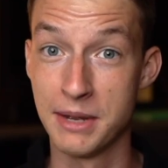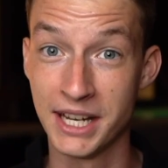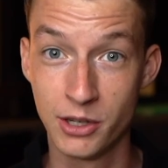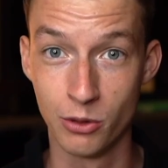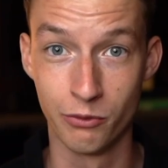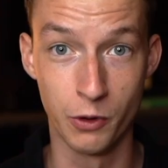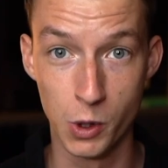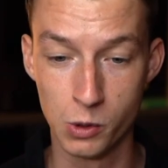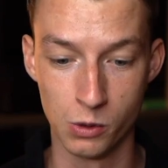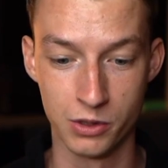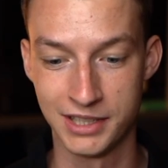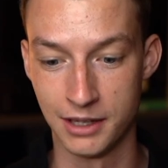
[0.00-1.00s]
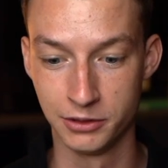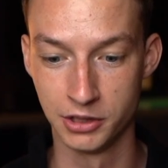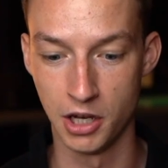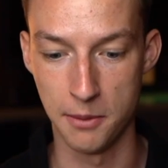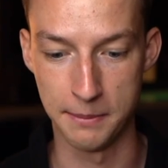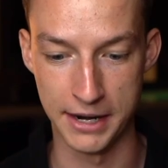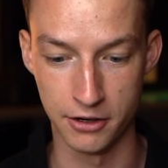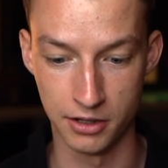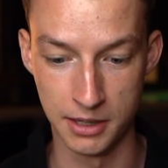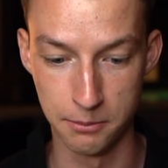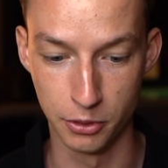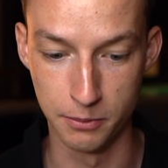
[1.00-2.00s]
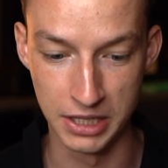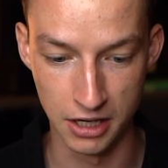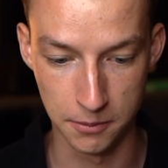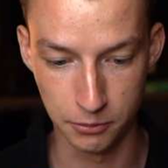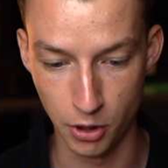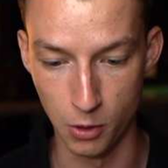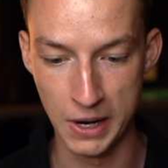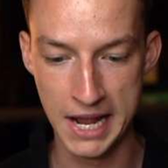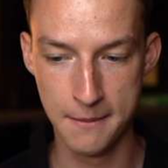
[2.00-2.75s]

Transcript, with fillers: make your vocals sound a lot better in Premiere Pro.